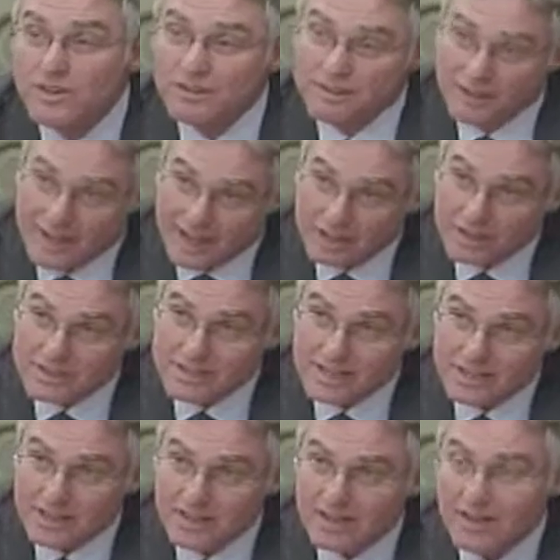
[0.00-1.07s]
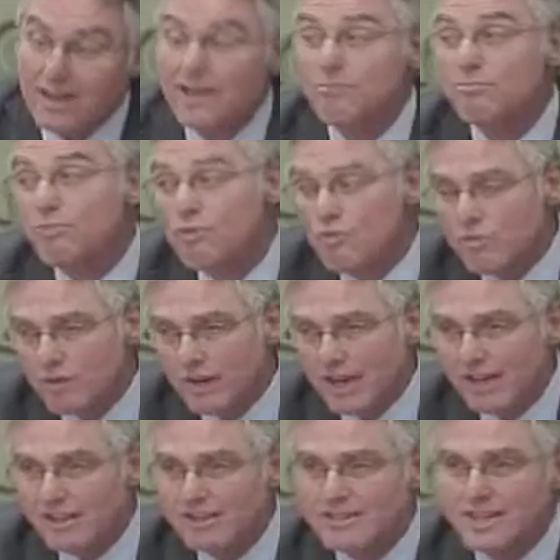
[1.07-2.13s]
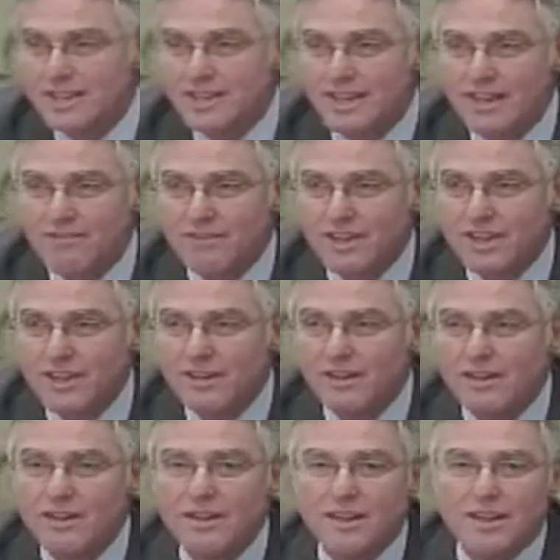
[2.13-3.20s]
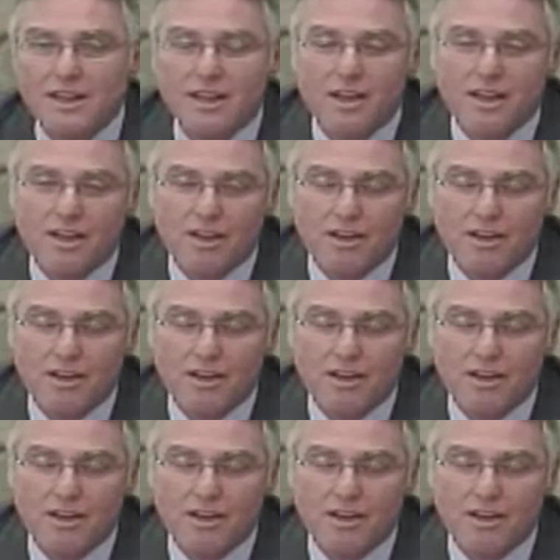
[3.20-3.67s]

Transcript: are making a particular effort, have been mobilized over the past years.